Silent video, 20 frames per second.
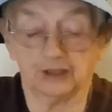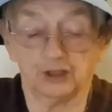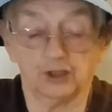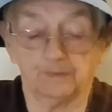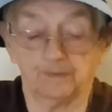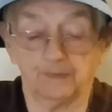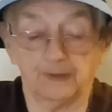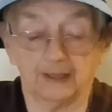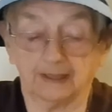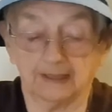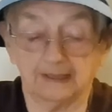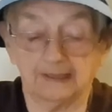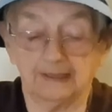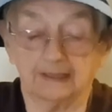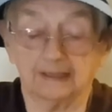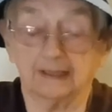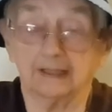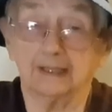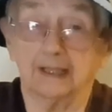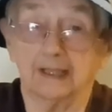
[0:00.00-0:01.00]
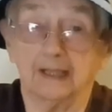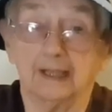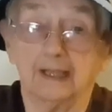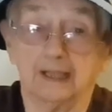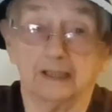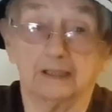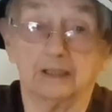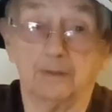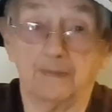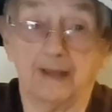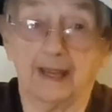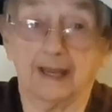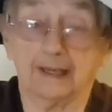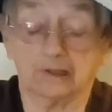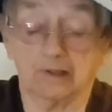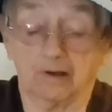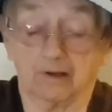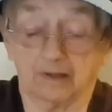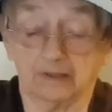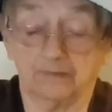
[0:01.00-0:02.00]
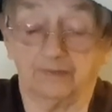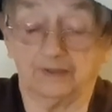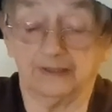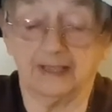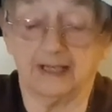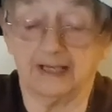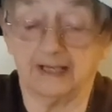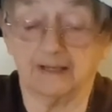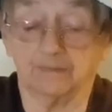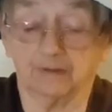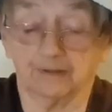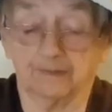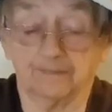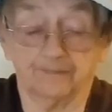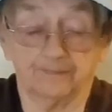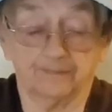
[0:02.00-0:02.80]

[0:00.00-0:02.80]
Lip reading: spigot in the backyard of a neighbor.